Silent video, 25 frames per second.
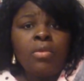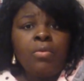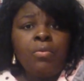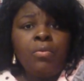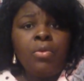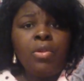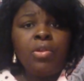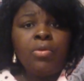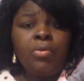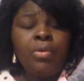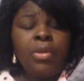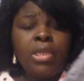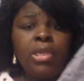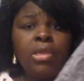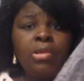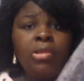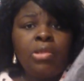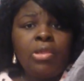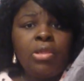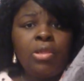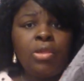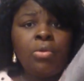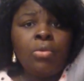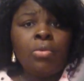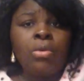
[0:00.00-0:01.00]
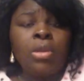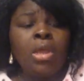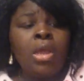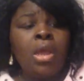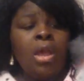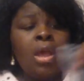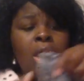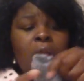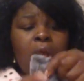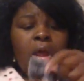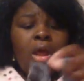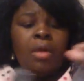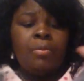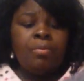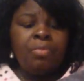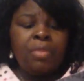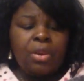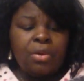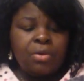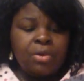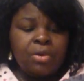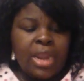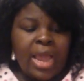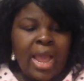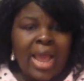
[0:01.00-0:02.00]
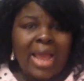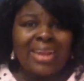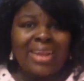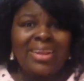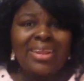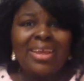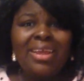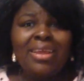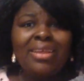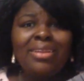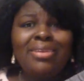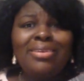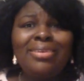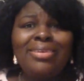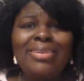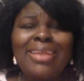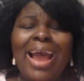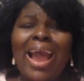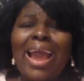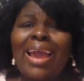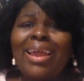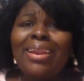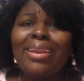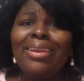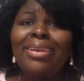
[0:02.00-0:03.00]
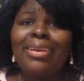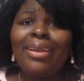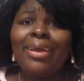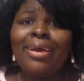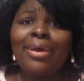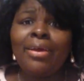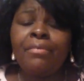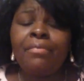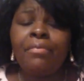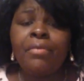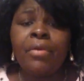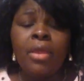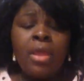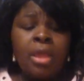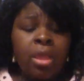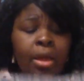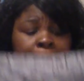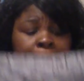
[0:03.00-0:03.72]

Really, really cute. Um, they're not tight enough